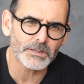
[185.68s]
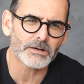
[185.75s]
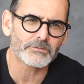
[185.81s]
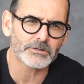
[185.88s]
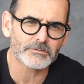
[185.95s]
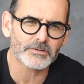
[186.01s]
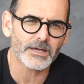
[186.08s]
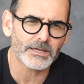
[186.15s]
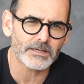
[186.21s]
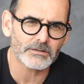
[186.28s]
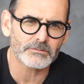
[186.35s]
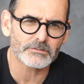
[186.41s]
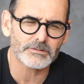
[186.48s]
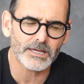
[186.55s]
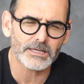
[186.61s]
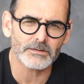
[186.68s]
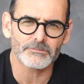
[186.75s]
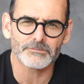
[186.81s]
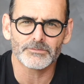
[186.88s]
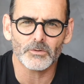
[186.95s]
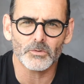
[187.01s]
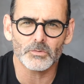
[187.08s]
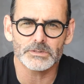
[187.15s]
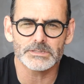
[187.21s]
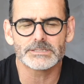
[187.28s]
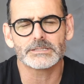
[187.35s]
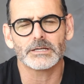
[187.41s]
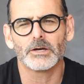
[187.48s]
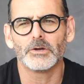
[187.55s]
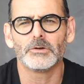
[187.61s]
able to take it forward.
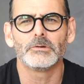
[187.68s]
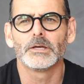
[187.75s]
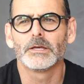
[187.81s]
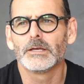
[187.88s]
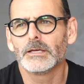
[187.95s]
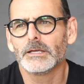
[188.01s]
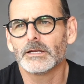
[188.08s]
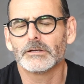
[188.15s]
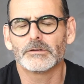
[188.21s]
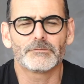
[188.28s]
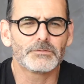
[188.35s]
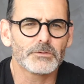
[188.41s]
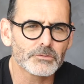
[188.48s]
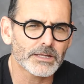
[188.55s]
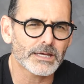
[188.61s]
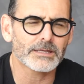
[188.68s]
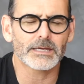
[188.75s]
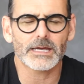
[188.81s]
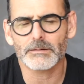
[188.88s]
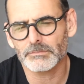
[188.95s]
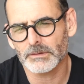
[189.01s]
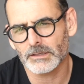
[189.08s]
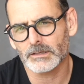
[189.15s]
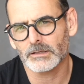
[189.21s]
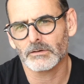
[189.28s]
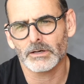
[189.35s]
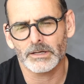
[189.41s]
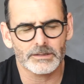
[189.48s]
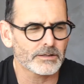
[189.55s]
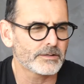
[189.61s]
So, to fill that gap, the
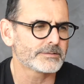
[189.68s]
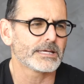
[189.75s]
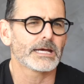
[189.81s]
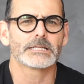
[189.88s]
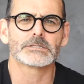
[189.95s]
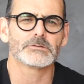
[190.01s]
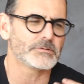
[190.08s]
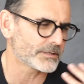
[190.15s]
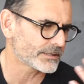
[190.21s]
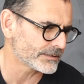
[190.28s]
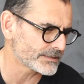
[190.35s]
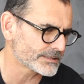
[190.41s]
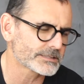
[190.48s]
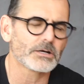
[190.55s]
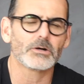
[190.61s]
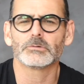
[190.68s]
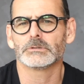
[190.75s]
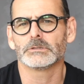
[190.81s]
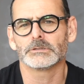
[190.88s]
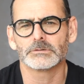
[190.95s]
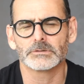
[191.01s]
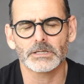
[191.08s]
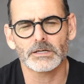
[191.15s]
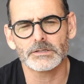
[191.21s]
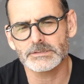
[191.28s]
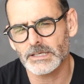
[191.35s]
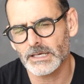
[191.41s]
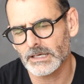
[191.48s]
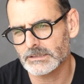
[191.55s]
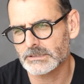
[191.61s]
client goes out to a consultant or goes
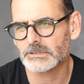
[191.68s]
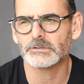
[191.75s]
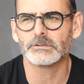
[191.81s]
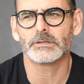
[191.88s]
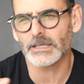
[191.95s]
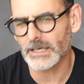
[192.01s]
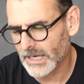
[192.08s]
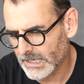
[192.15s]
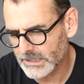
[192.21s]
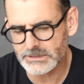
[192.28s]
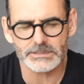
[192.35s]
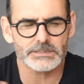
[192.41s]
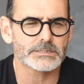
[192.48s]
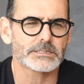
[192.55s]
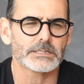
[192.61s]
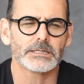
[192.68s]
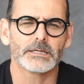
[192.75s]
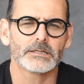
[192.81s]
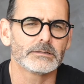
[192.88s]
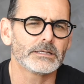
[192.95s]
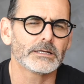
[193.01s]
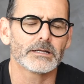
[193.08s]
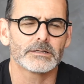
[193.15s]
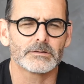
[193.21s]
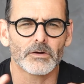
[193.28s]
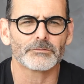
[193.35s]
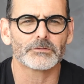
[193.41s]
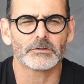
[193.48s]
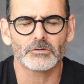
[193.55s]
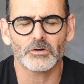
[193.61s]
out to the agency, and
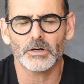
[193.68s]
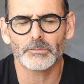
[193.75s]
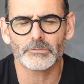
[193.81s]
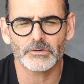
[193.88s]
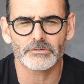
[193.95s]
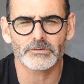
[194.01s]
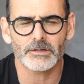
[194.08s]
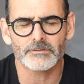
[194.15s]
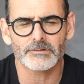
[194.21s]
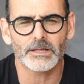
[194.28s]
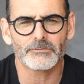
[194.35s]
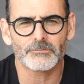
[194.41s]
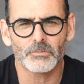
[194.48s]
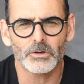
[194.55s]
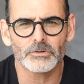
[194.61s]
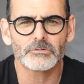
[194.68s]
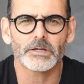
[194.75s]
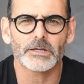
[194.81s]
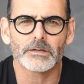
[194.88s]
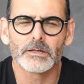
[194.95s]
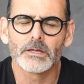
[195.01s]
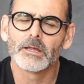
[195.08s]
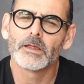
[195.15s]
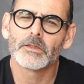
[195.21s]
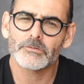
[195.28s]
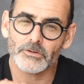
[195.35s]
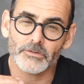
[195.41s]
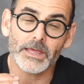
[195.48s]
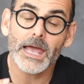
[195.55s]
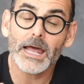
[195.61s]
oftentimes is left wanting.
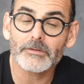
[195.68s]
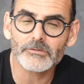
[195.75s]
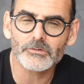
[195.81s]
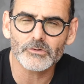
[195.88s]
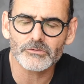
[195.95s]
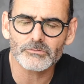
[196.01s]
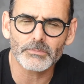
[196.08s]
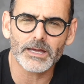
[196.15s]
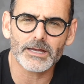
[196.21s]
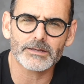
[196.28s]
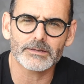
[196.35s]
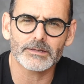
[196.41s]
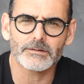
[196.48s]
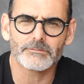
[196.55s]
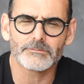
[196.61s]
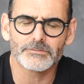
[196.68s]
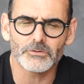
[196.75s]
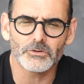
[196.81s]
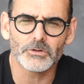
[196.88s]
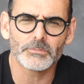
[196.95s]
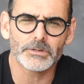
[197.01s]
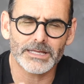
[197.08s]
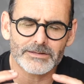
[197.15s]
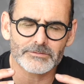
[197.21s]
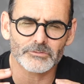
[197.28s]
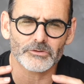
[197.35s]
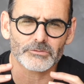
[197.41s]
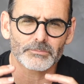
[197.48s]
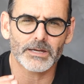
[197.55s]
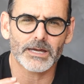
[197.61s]
So the outsourced marketing firm, the
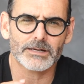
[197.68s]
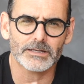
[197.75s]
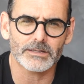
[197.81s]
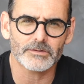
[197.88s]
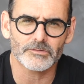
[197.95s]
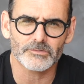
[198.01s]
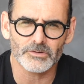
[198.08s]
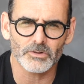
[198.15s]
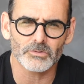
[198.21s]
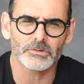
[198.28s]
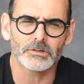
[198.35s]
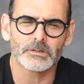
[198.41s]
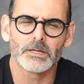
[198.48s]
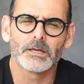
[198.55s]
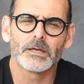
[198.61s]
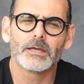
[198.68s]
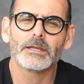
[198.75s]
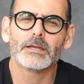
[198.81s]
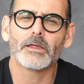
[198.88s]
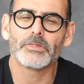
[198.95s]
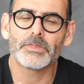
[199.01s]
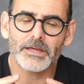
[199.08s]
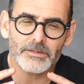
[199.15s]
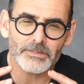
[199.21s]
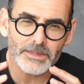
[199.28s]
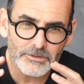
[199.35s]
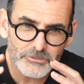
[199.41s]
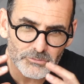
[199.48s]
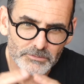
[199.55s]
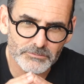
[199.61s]
outsourced marketing consultant,
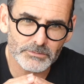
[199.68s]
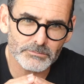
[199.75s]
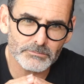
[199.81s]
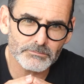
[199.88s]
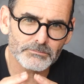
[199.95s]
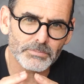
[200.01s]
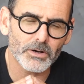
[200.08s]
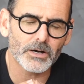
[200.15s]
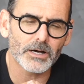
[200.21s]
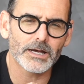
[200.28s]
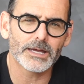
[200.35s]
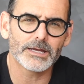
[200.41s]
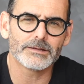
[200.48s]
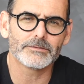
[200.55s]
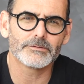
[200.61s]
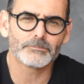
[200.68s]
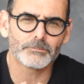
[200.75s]
they're driven by